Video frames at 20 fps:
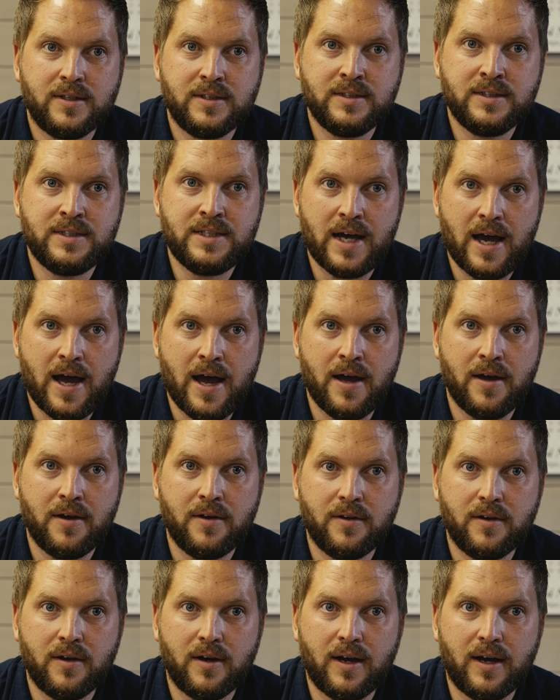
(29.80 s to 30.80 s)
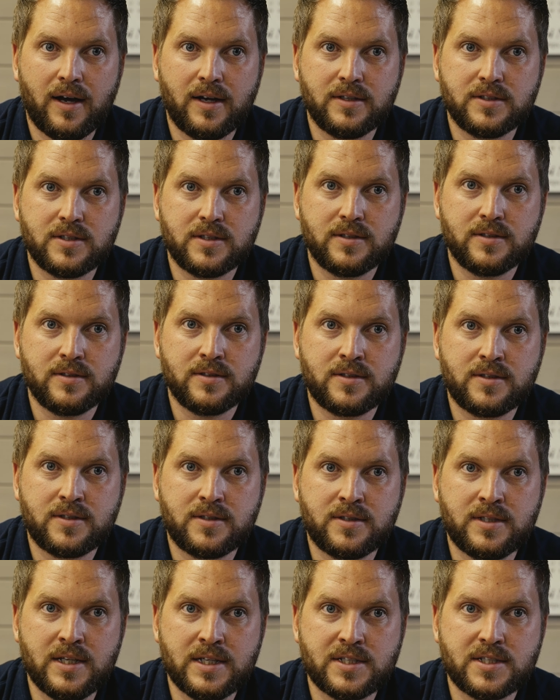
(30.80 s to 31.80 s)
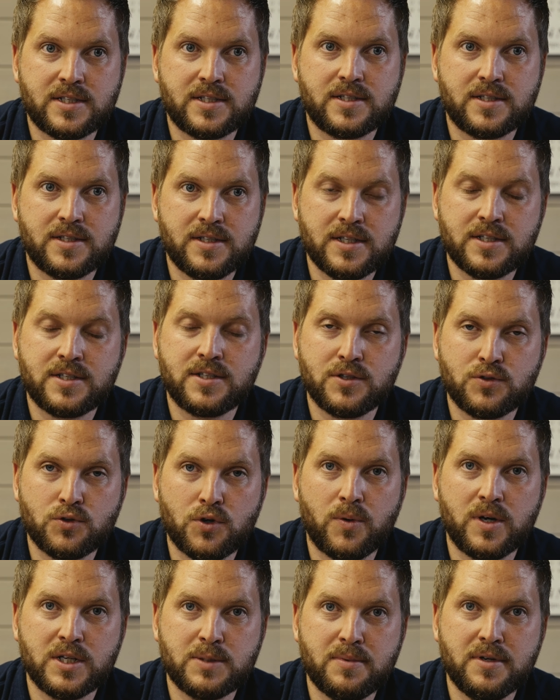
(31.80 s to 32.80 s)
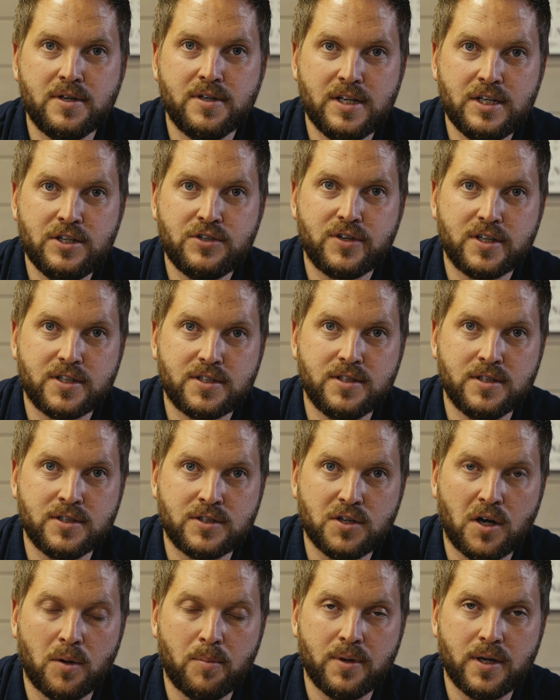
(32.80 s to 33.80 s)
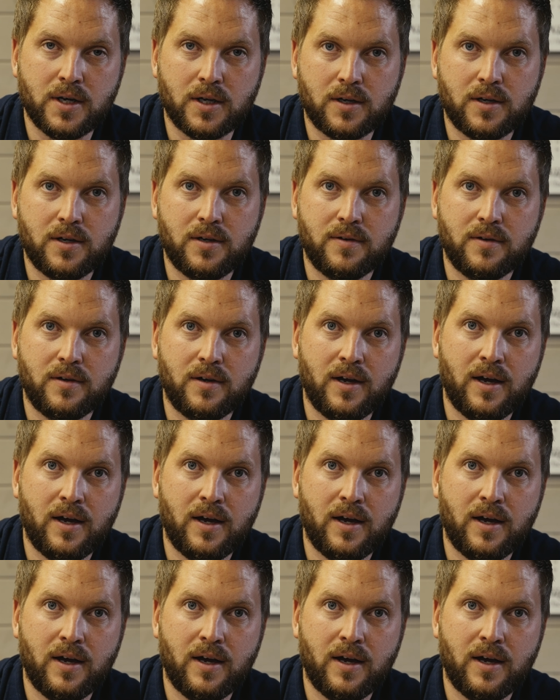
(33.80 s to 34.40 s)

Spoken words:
Yeah, this has always been an interesting topic.